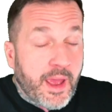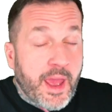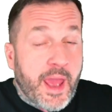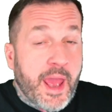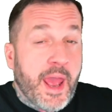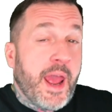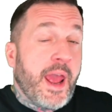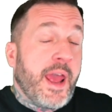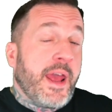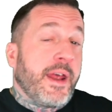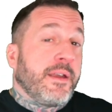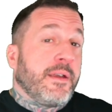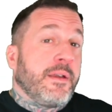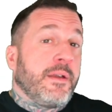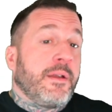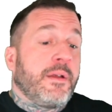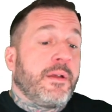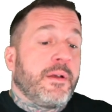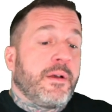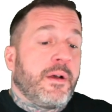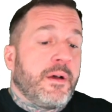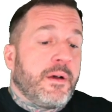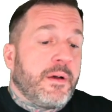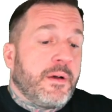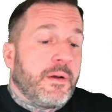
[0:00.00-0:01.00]
And
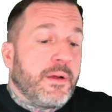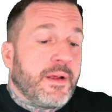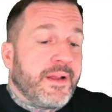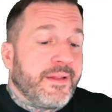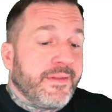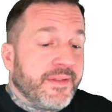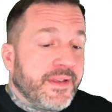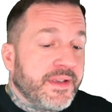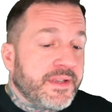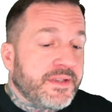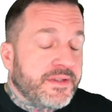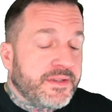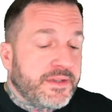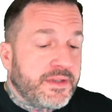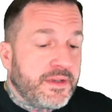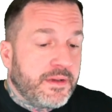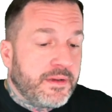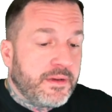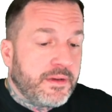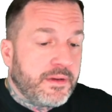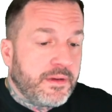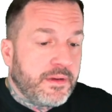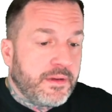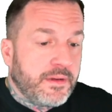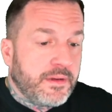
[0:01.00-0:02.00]
uh, in this
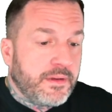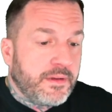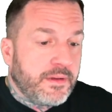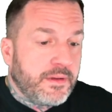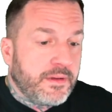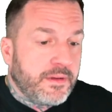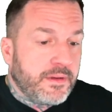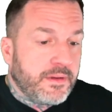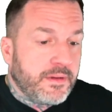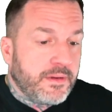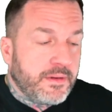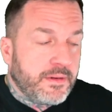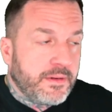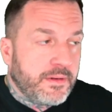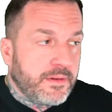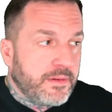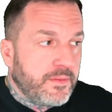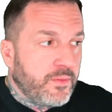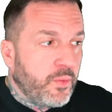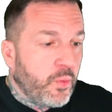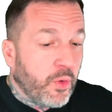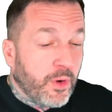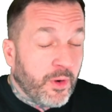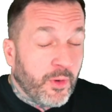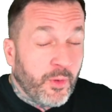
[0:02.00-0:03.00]

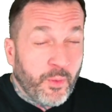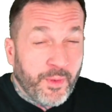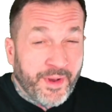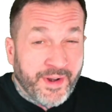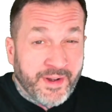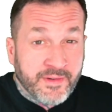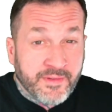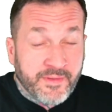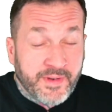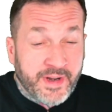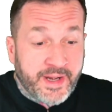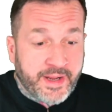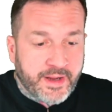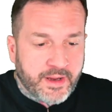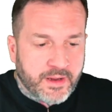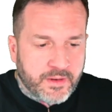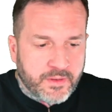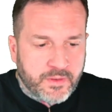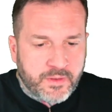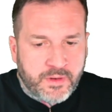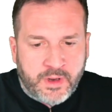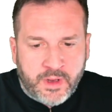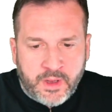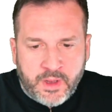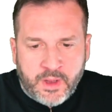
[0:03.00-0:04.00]
whirlwind
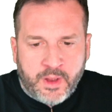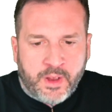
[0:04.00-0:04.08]
video,